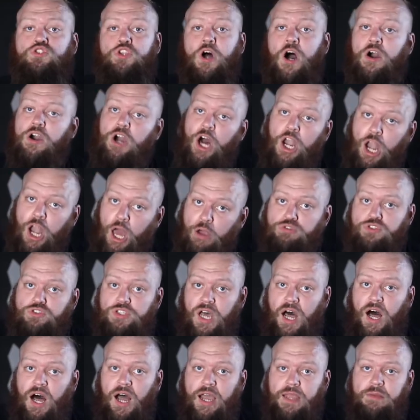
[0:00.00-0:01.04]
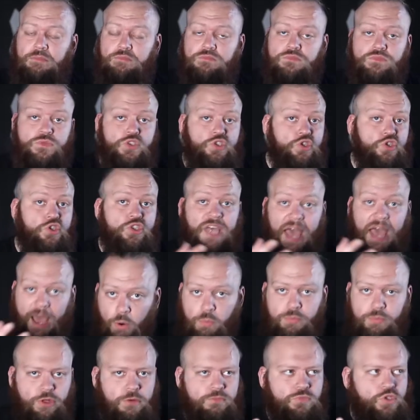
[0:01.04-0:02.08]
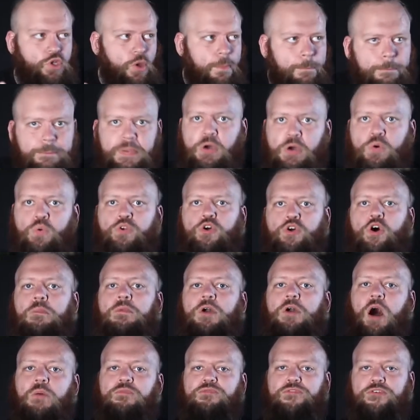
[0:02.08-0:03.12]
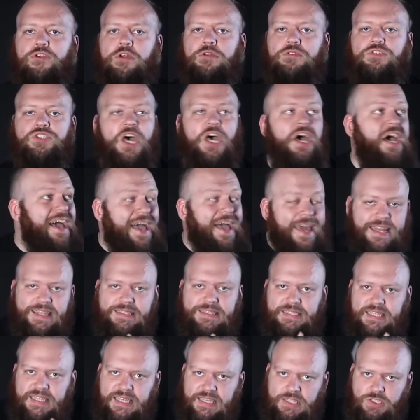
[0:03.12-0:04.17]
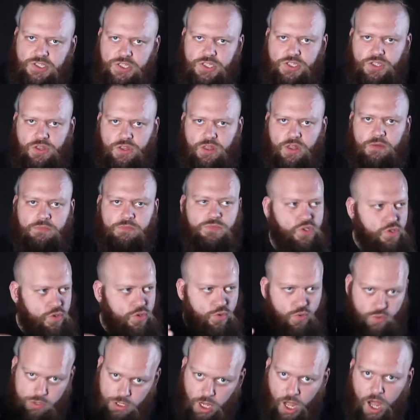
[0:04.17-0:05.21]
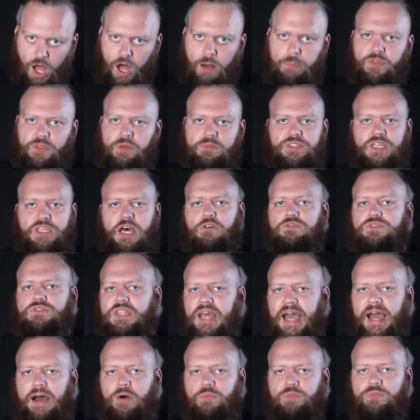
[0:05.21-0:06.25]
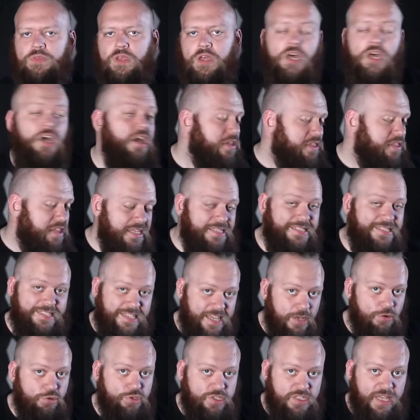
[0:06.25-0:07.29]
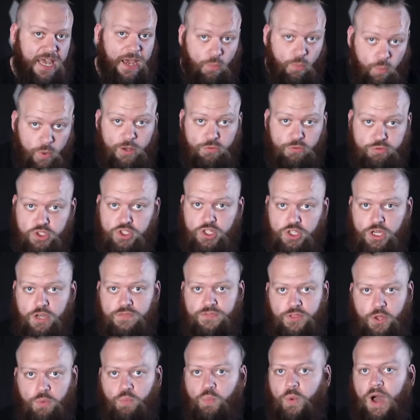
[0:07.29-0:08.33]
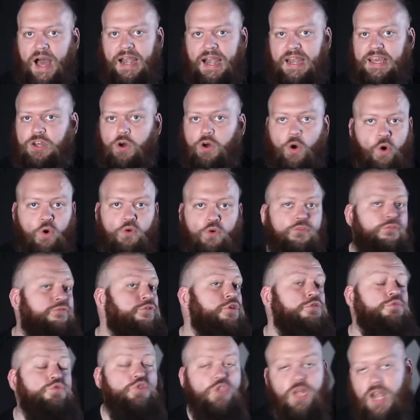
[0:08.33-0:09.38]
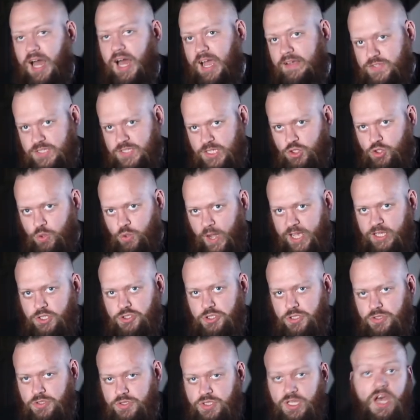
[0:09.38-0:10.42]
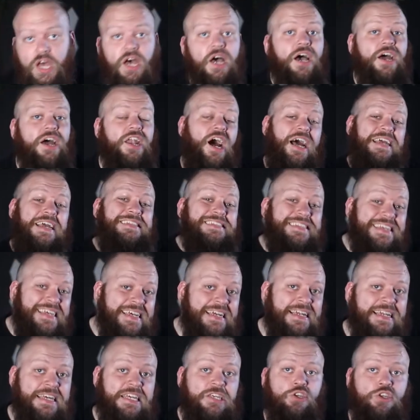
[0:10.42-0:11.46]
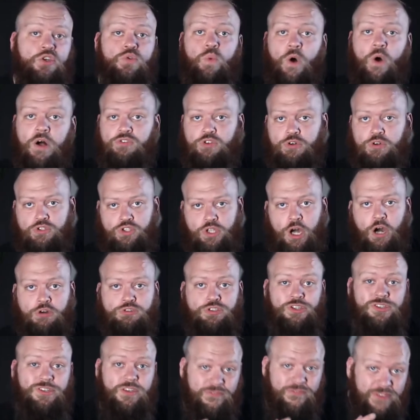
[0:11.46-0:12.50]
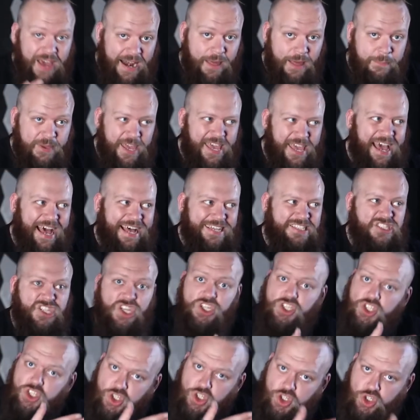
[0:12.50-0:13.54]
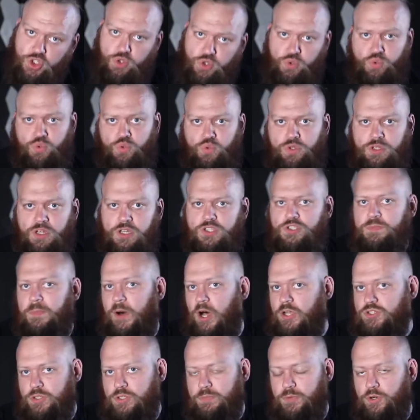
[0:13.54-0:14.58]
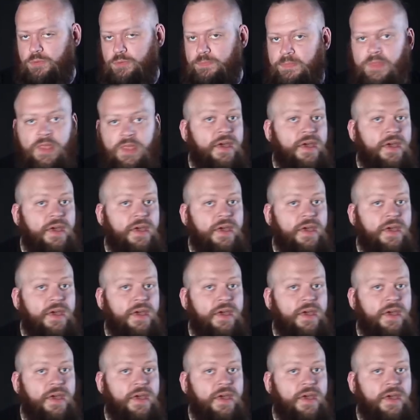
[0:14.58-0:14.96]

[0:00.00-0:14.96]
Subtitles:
dog alone time does help them to build up confidence, and it teaches them to calm themselves down. This skill set will serve them well in all future life situations, and ideally you want your dog to develop it as soon as possible.